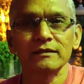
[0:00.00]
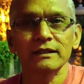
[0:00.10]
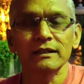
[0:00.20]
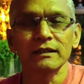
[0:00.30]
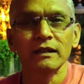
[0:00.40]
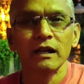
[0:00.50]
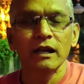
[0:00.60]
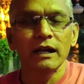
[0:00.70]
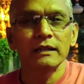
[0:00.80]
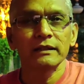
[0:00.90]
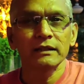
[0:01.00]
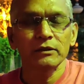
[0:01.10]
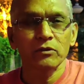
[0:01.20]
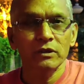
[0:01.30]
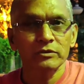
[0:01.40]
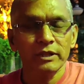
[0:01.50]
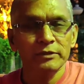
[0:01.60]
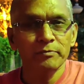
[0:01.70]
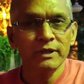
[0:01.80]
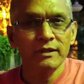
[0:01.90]
Okay. I think you also
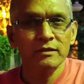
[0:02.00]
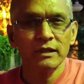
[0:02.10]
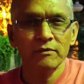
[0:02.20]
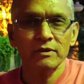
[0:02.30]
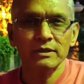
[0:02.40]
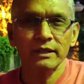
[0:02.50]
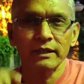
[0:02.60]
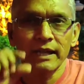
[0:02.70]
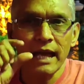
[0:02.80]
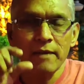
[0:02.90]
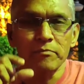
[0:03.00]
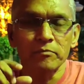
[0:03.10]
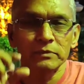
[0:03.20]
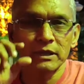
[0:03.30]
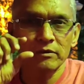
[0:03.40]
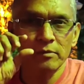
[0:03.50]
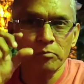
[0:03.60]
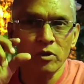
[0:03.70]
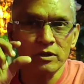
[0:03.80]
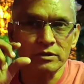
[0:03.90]
experienced there was a gap, there was a
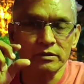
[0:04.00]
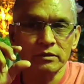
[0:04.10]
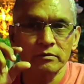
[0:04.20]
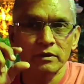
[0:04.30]
pause